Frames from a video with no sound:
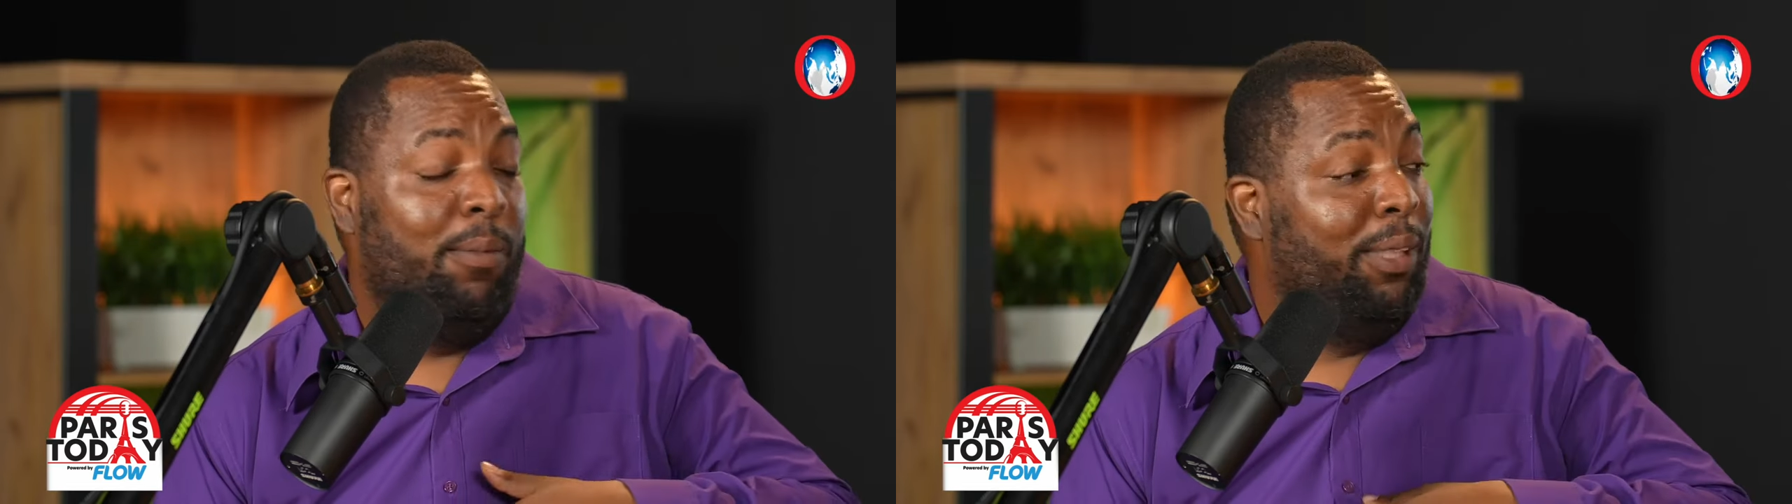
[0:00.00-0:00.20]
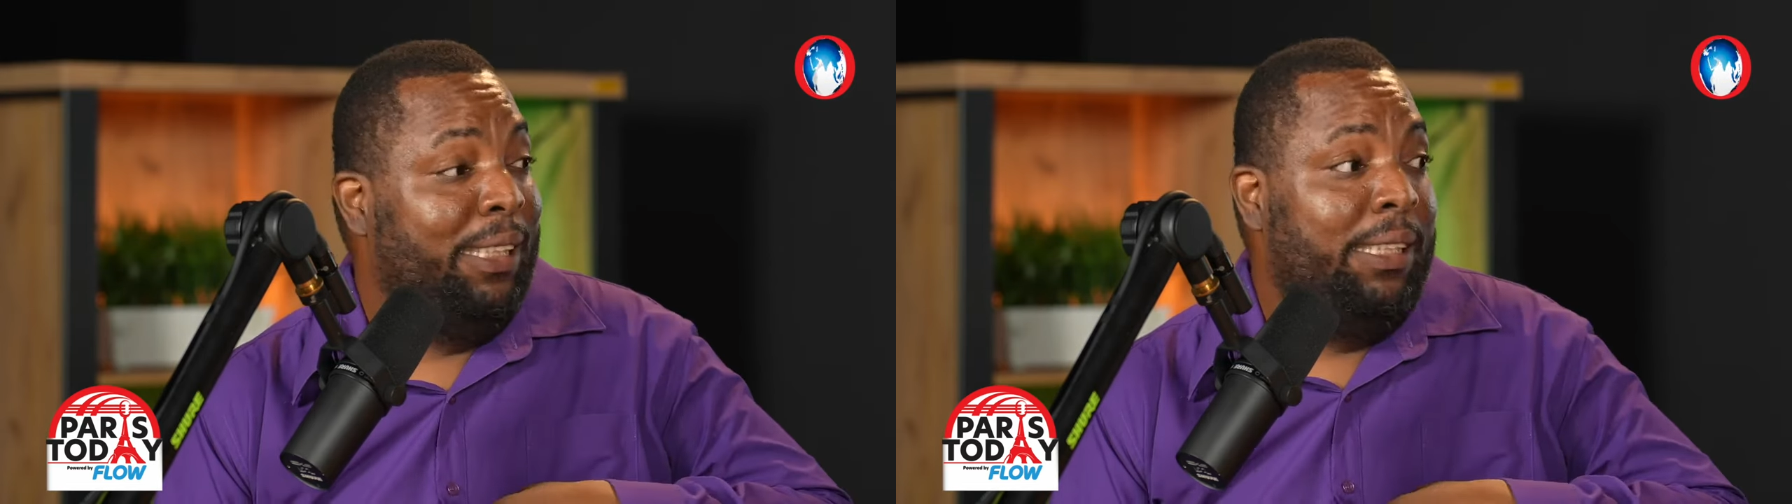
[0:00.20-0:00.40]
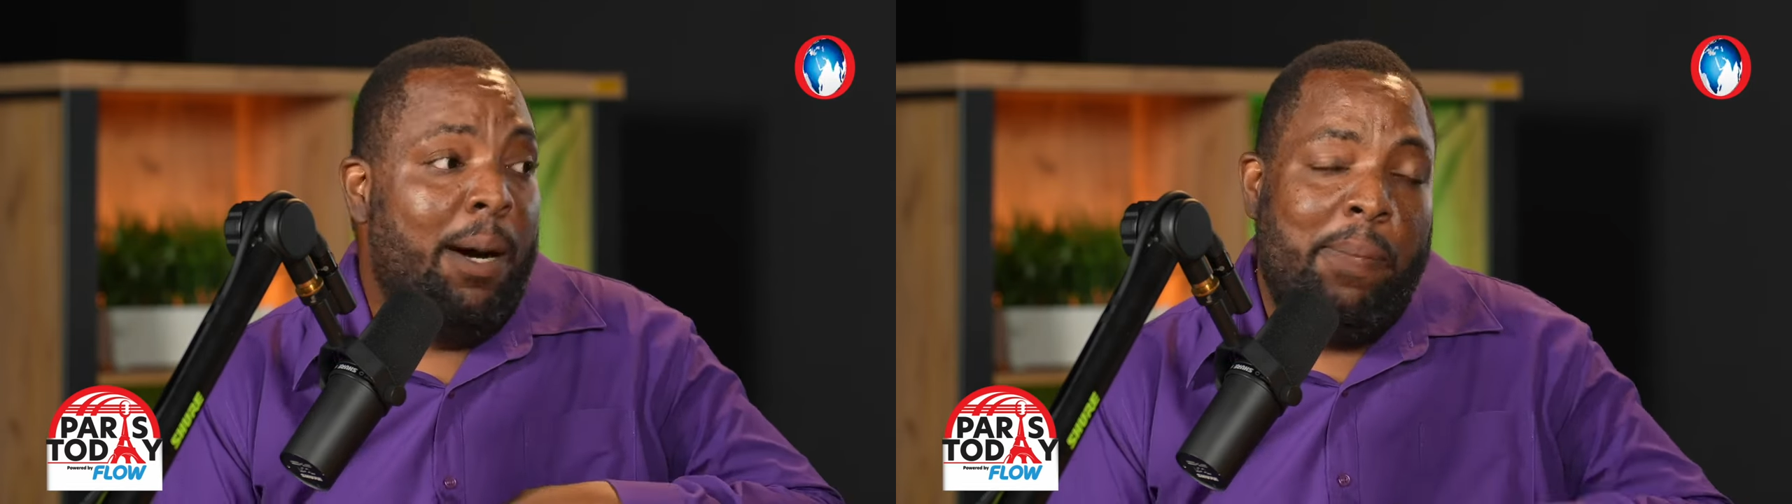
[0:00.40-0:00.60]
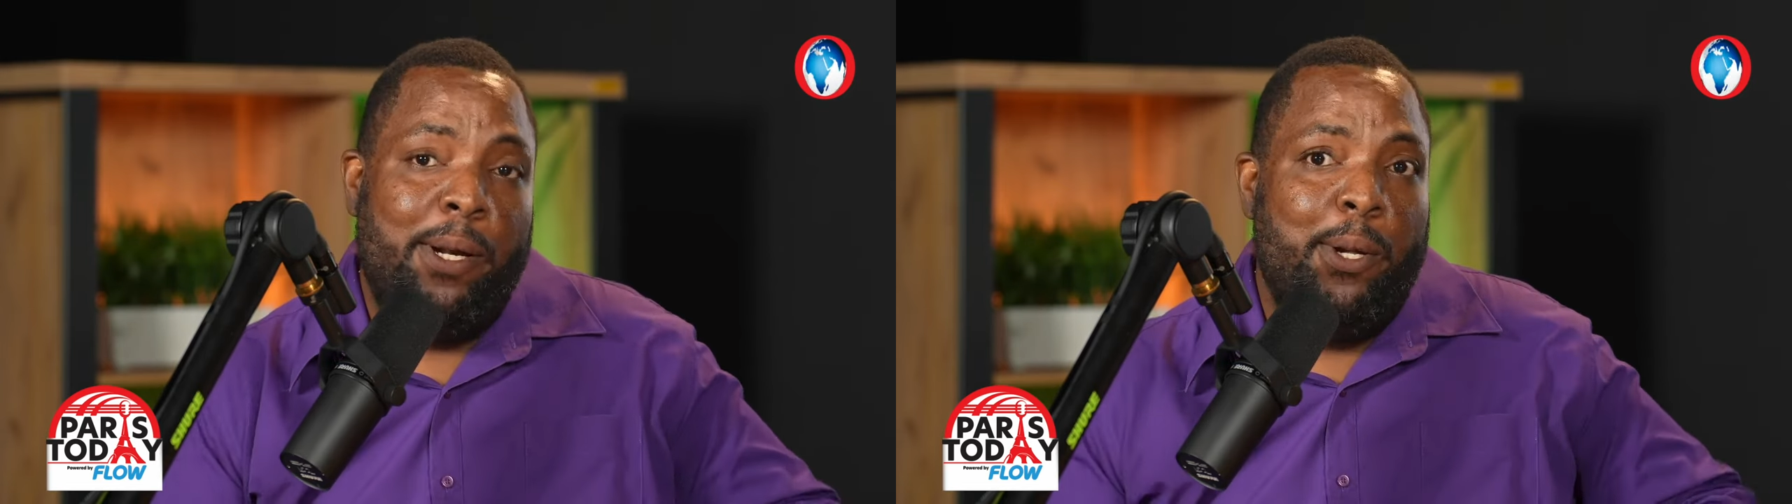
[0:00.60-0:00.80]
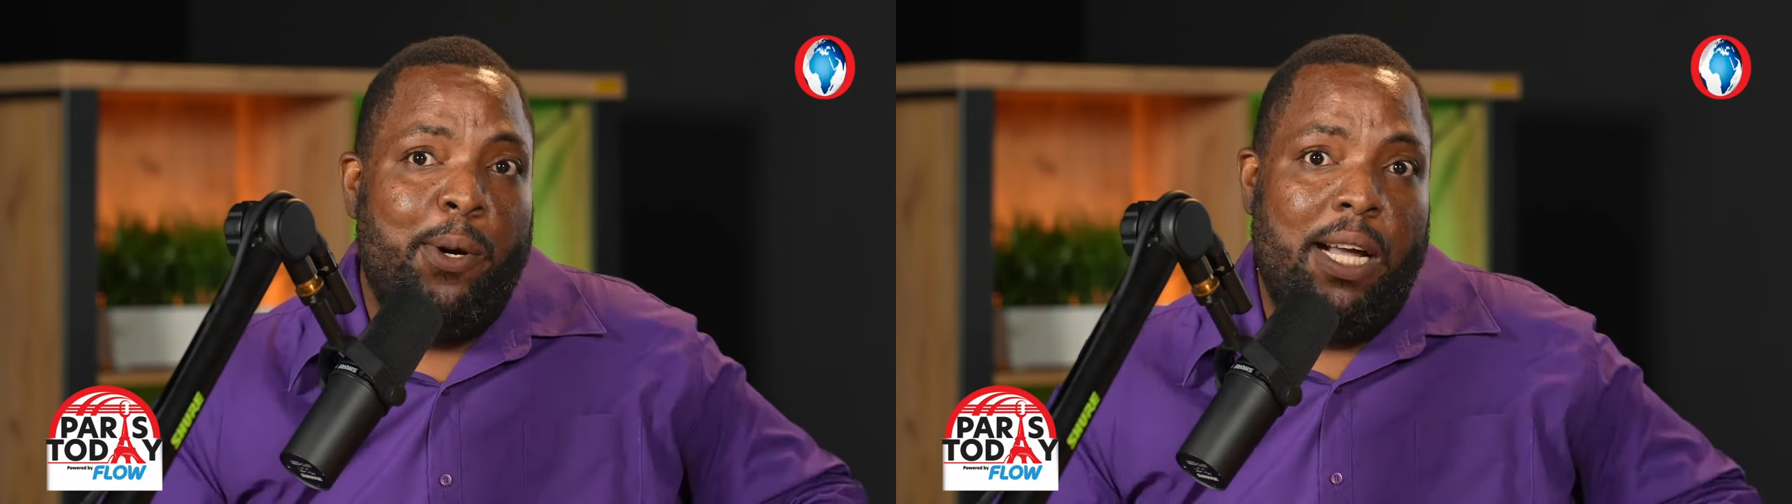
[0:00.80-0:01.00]
I'm
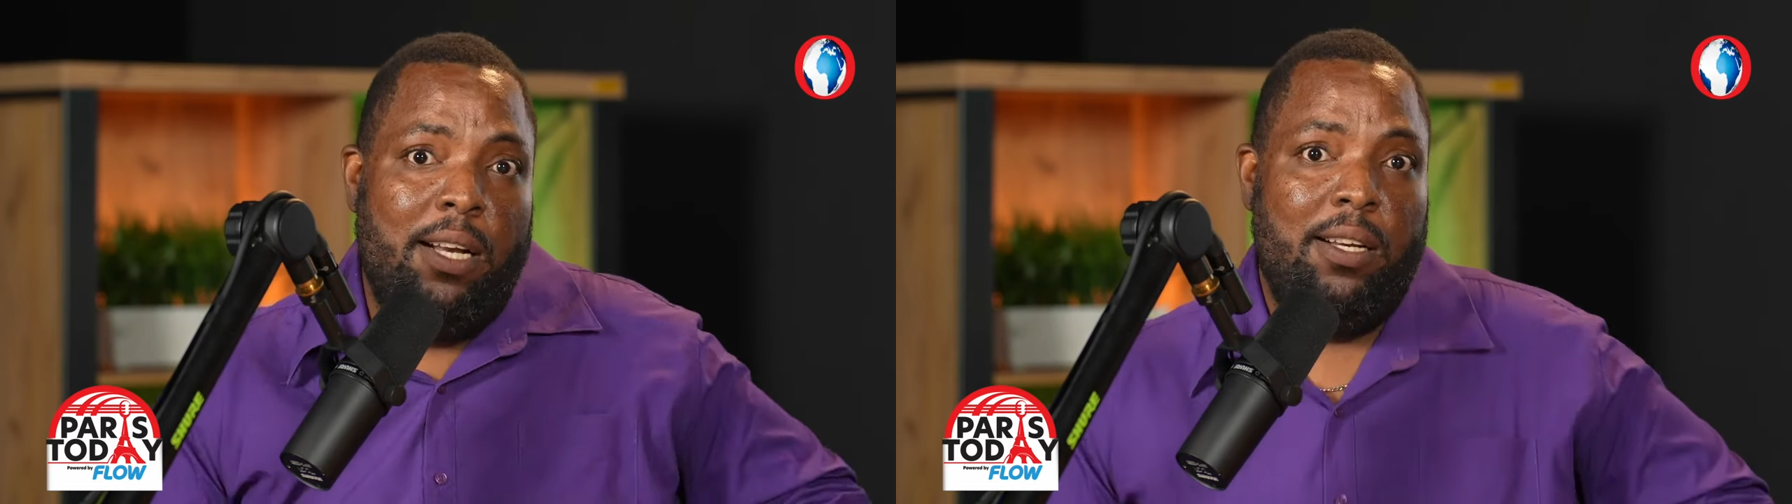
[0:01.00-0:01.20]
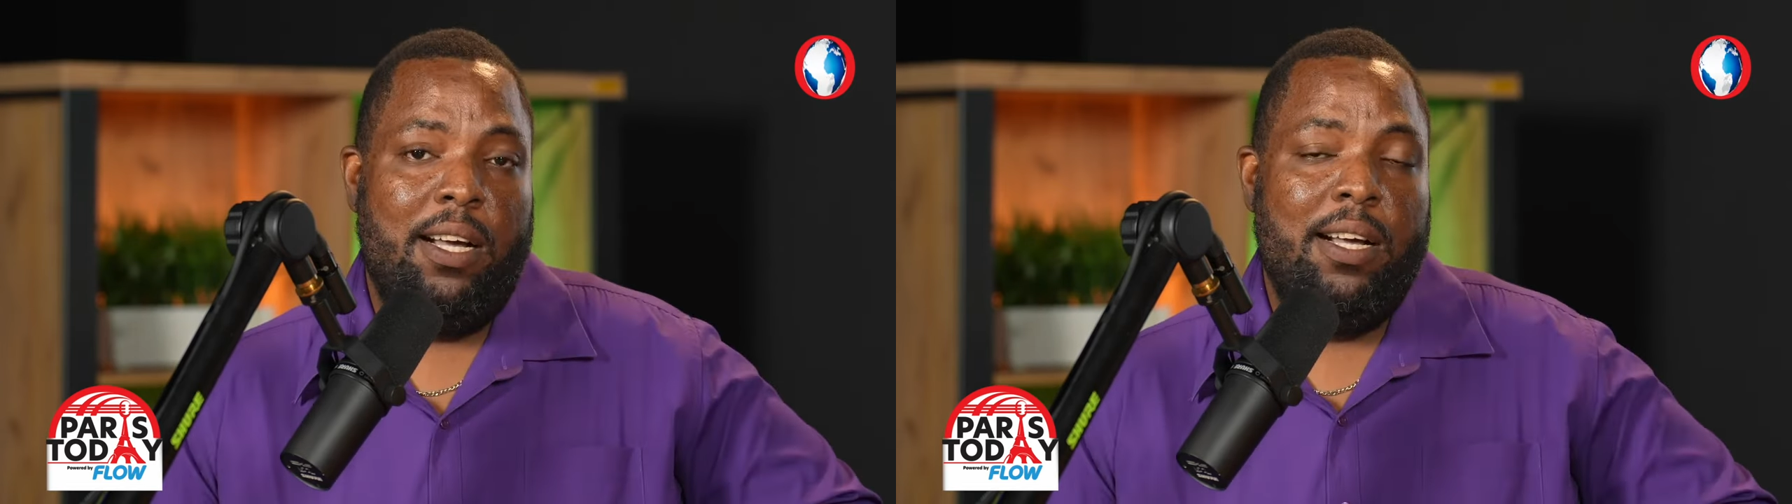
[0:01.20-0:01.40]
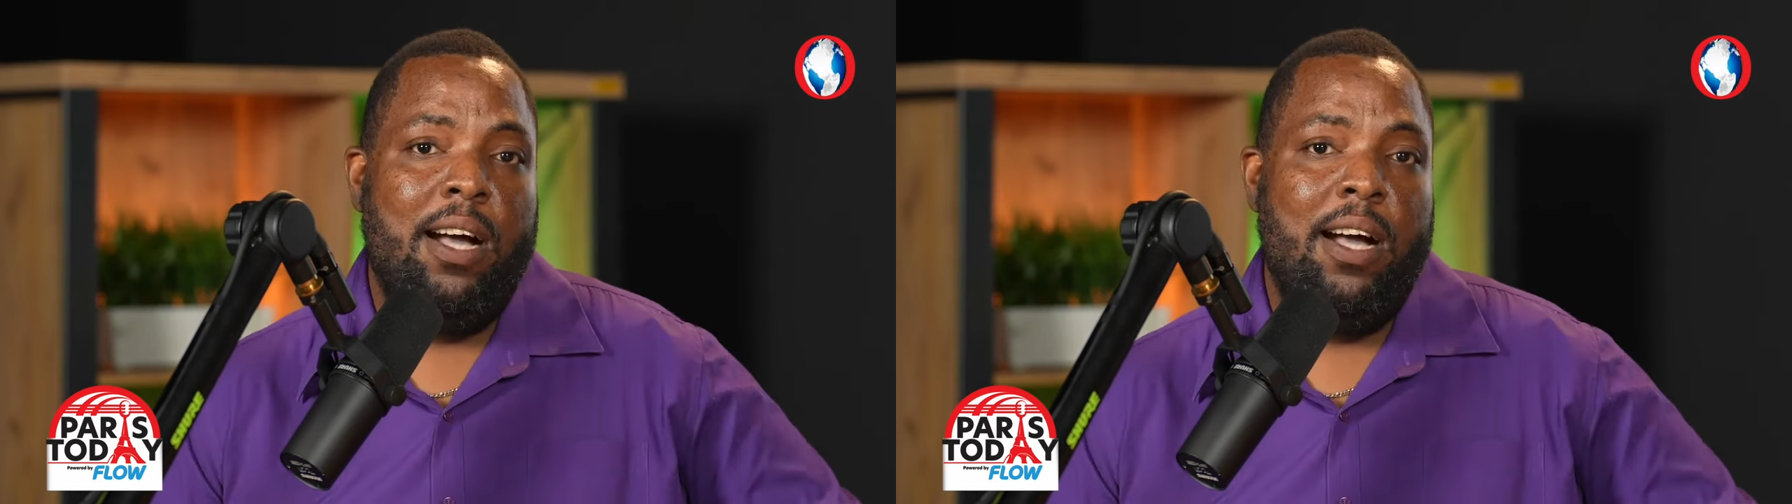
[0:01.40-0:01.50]
dapper dog and